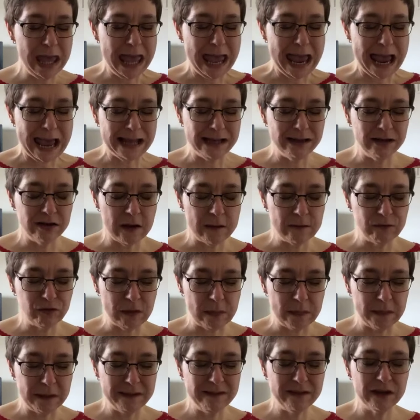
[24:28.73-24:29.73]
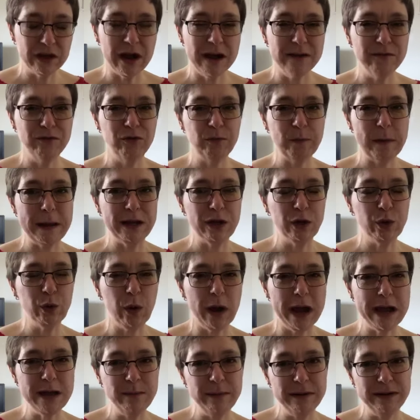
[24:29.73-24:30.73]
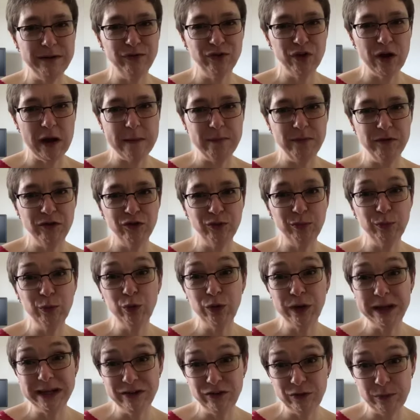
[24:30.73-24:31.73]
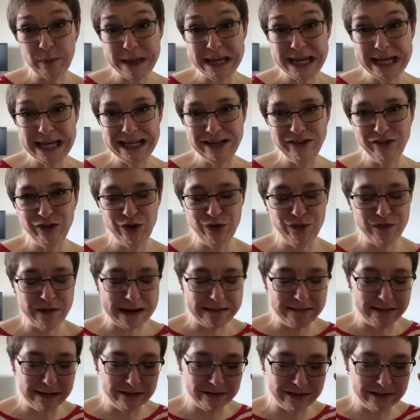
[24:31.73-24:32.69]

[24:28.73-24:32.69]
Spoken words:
and something that I've spent quite a bit of time this morning speaking to various